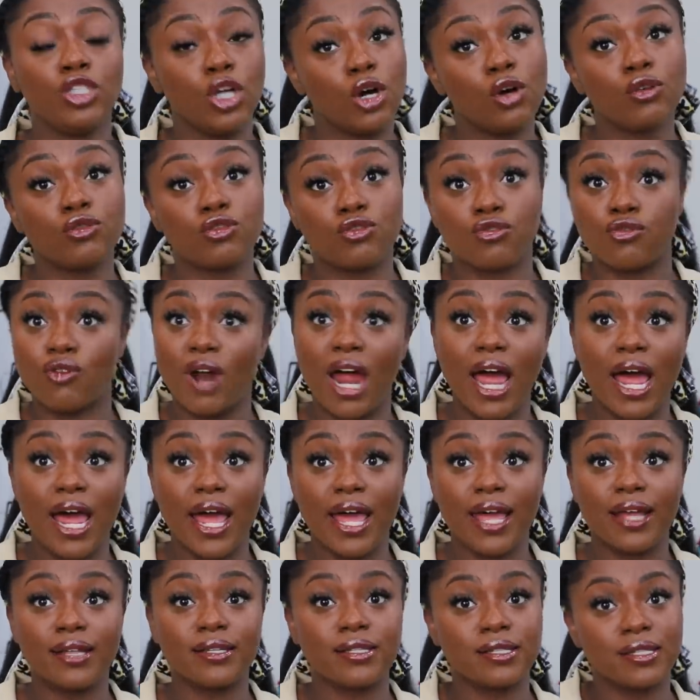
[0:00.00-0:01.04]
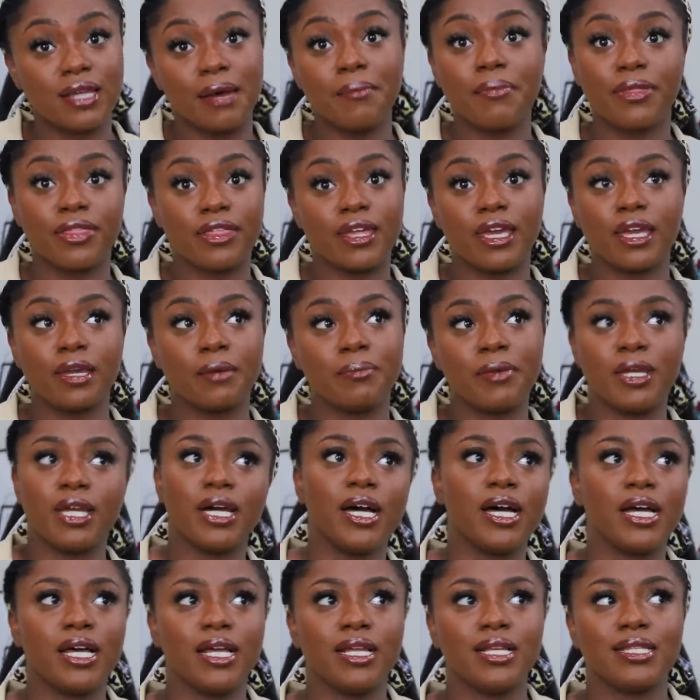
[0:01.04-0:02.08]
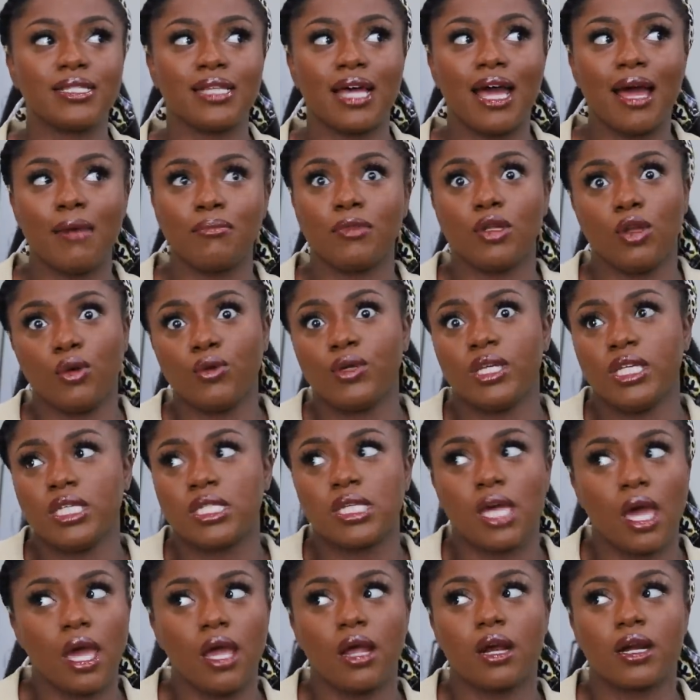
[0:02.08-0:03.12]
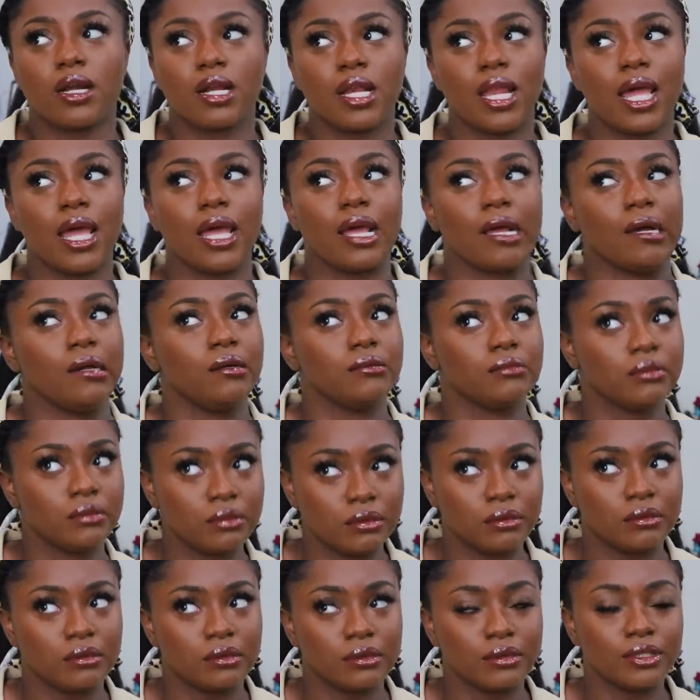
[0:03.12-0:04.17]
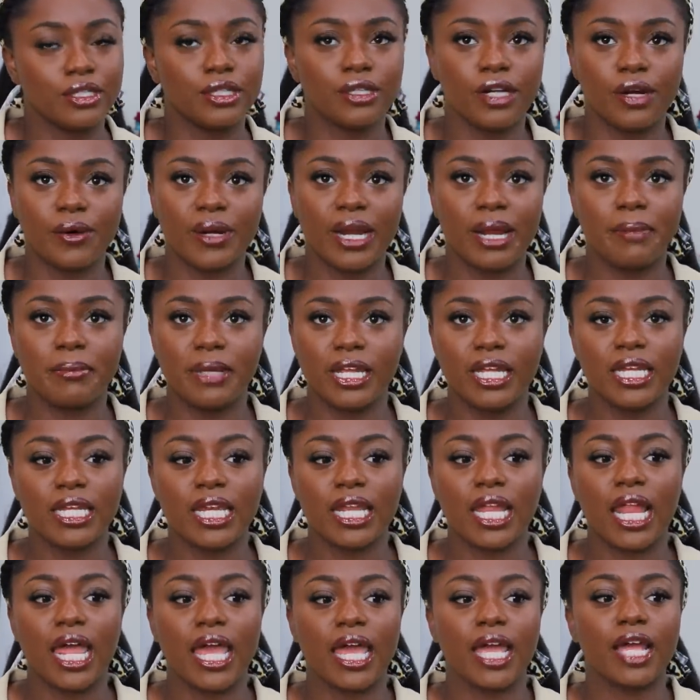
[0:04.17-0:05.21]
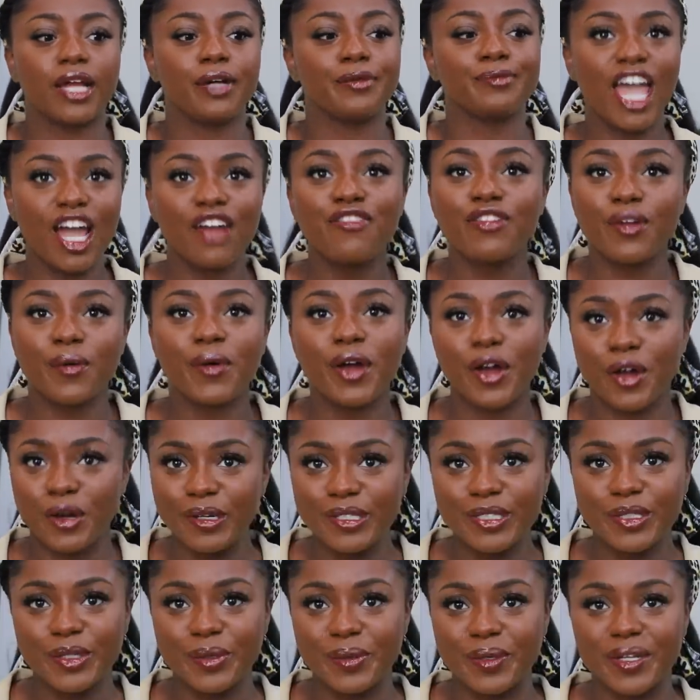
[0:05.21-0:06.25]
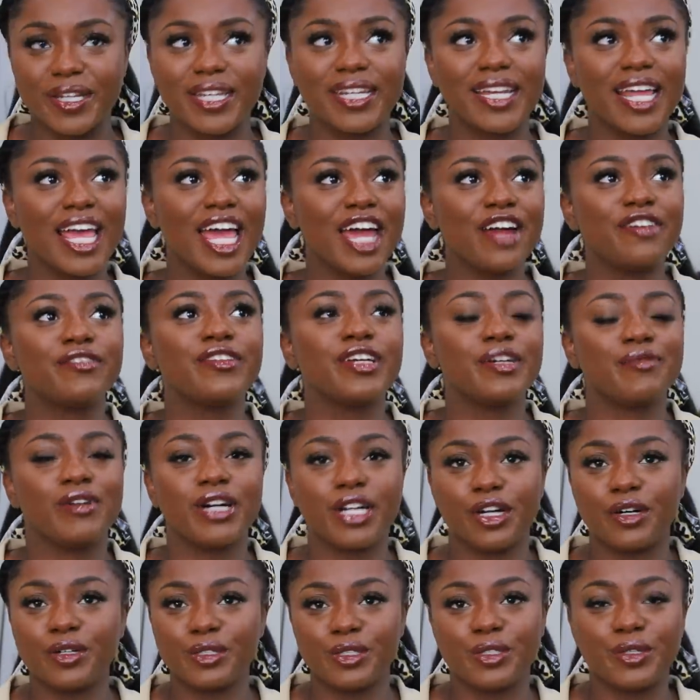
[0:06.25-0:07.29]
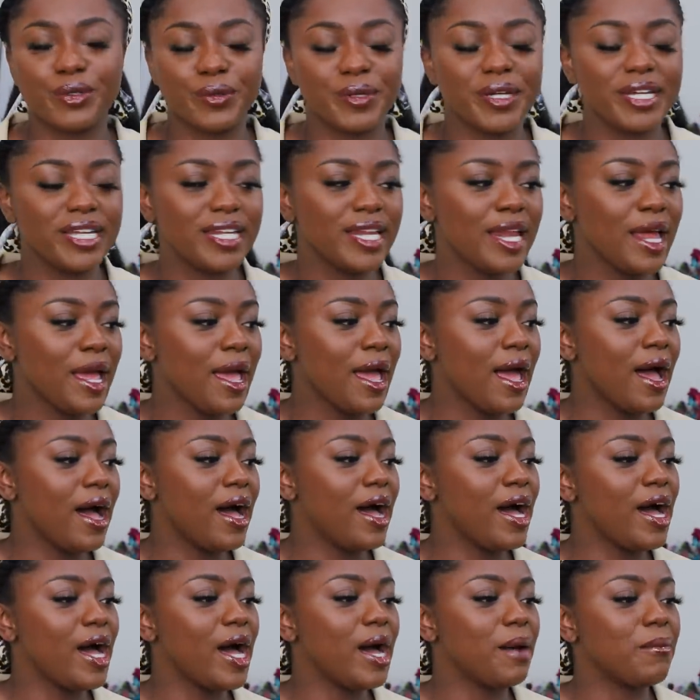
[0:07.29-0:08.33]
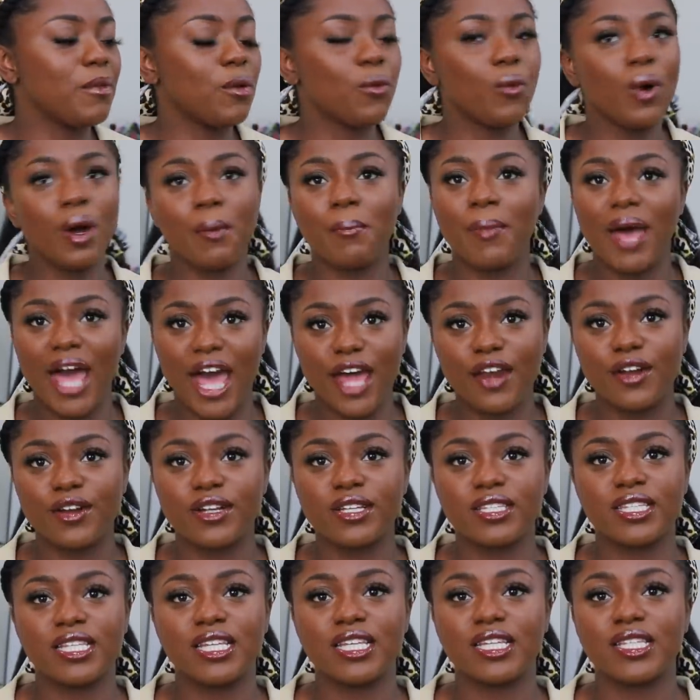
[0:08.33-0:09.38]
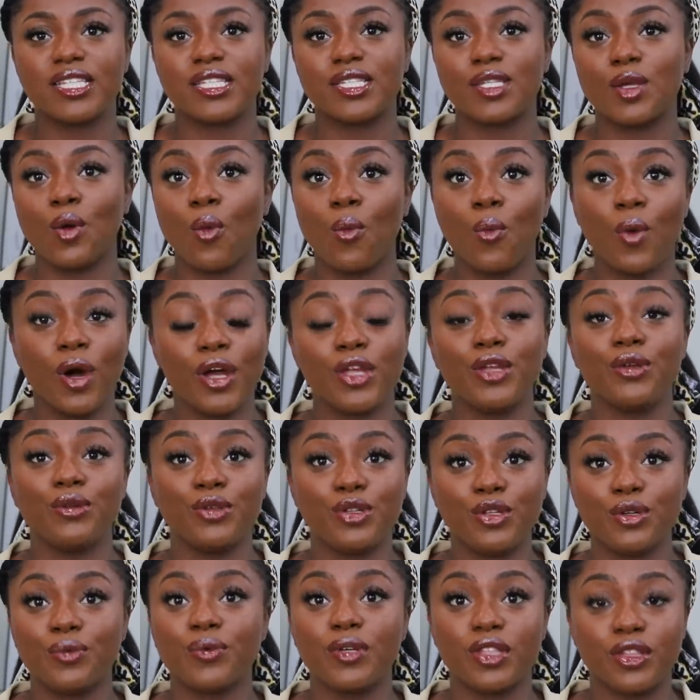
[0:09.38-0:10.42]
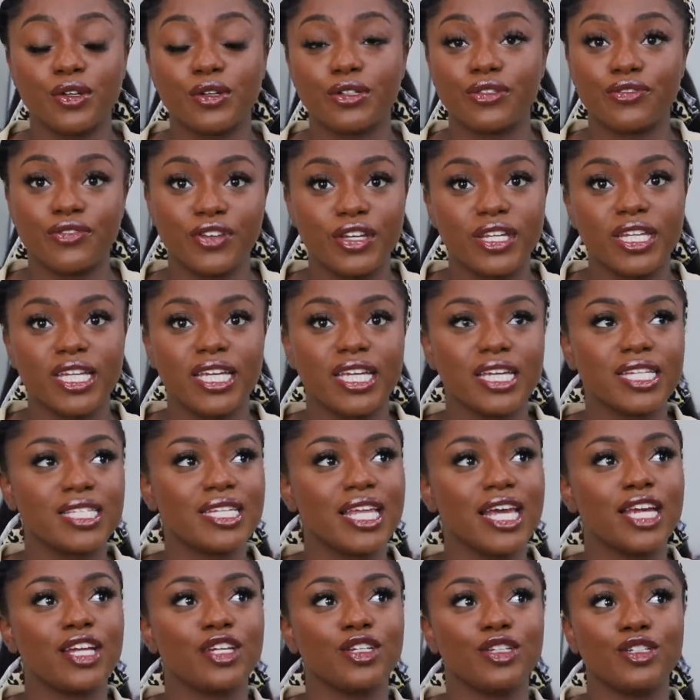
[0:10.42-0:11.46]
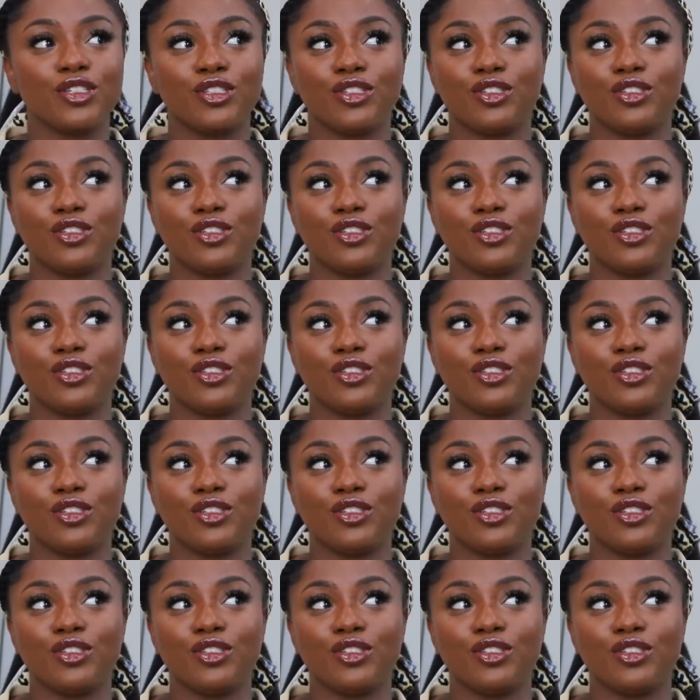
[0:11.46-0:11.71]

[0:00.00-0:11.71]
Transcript: don't try something because I'm low-key scared. Like, ooh, you know what I mean? Like, everyone goes through it. Everyone goes through it. What matters is what you do with those feelings. Like,